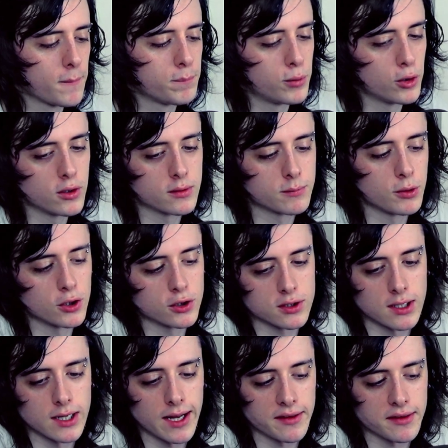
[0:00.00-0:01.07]
But
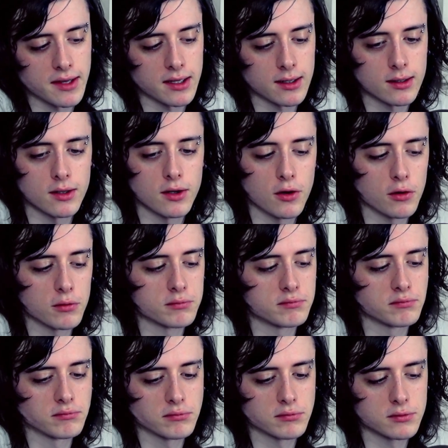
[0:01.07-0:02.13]
personally, I think,
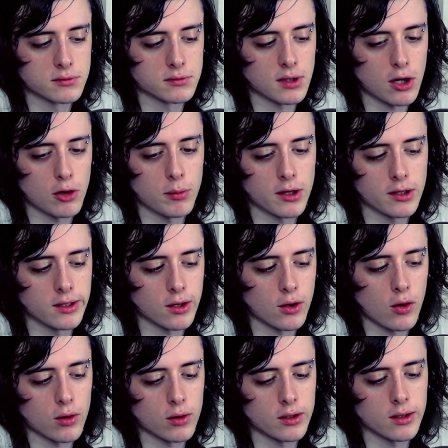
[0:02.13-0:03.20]
how about
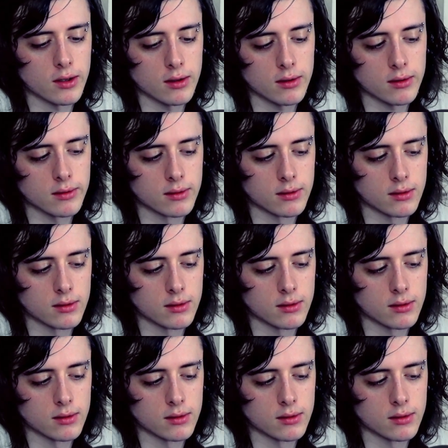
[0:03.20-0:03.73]
you